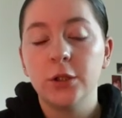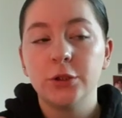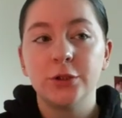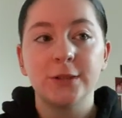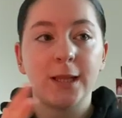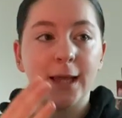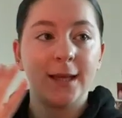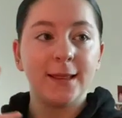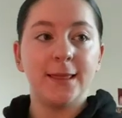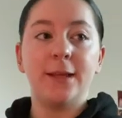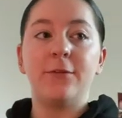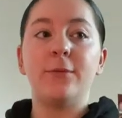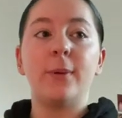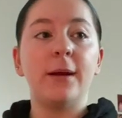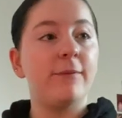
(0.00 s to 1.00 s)
Just like
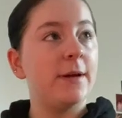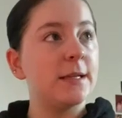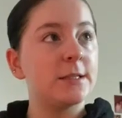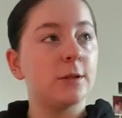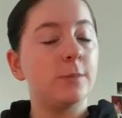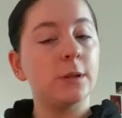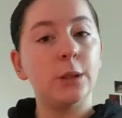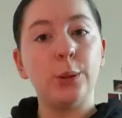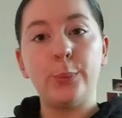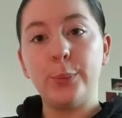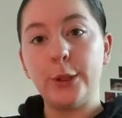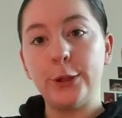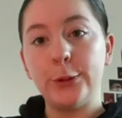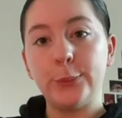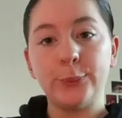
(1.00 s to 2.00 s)
lift my face up a little
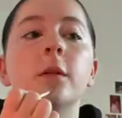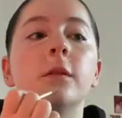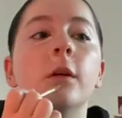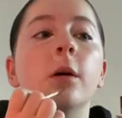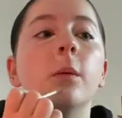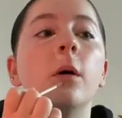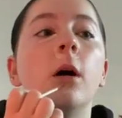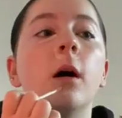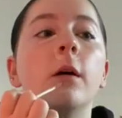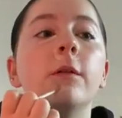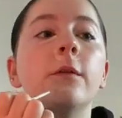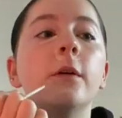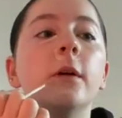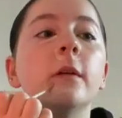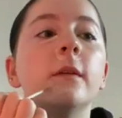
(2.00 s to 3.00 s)
bit. So our
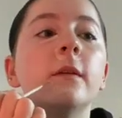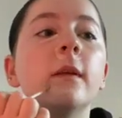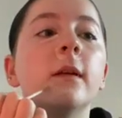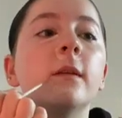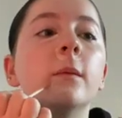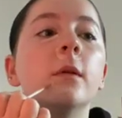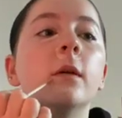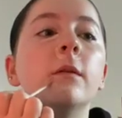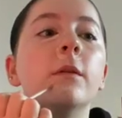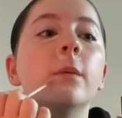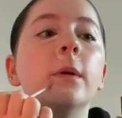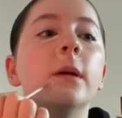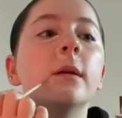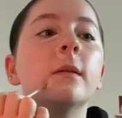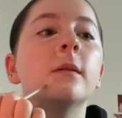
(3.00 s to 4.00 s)
first assessment of the
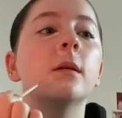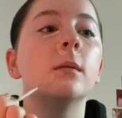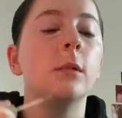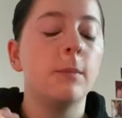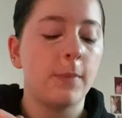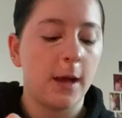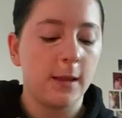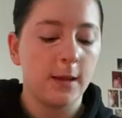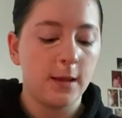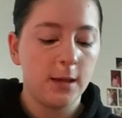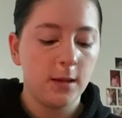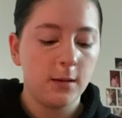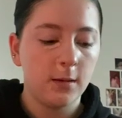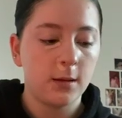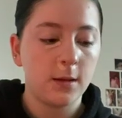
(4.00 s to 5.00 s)
week is going to be
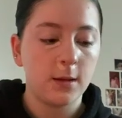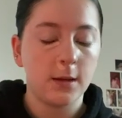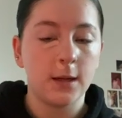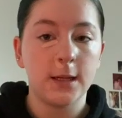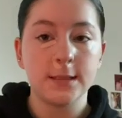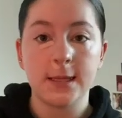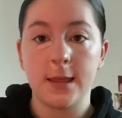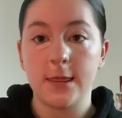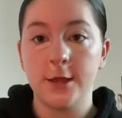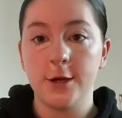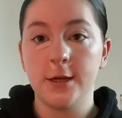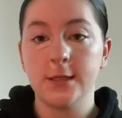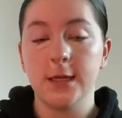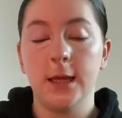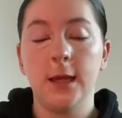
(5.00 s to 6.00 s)
ballet at
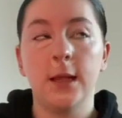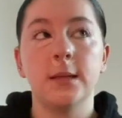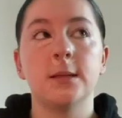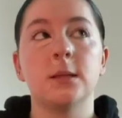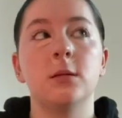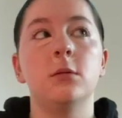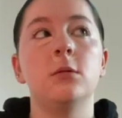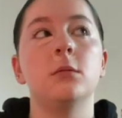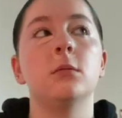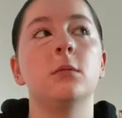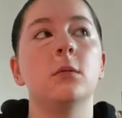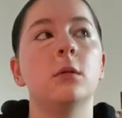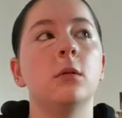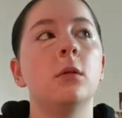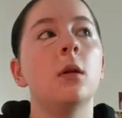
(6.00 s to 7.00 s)
10.30. It's
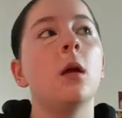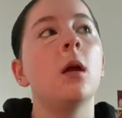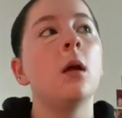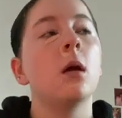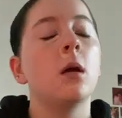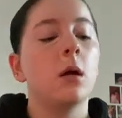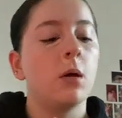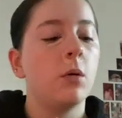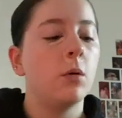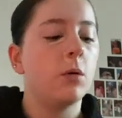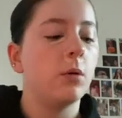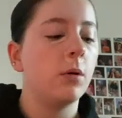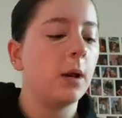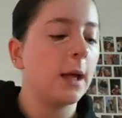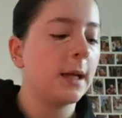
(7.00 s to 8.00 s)

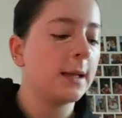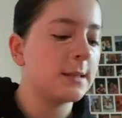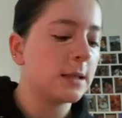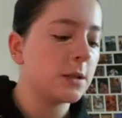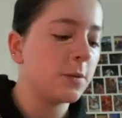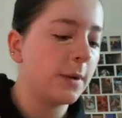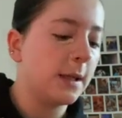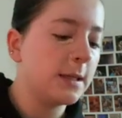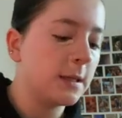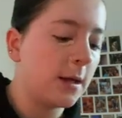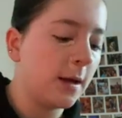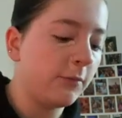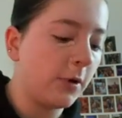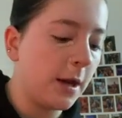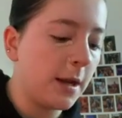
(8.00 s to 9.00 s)
core, like it's like 20 to
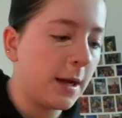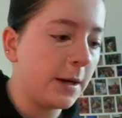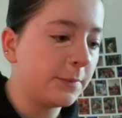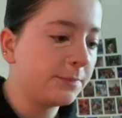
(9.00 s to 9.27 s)
9 right now.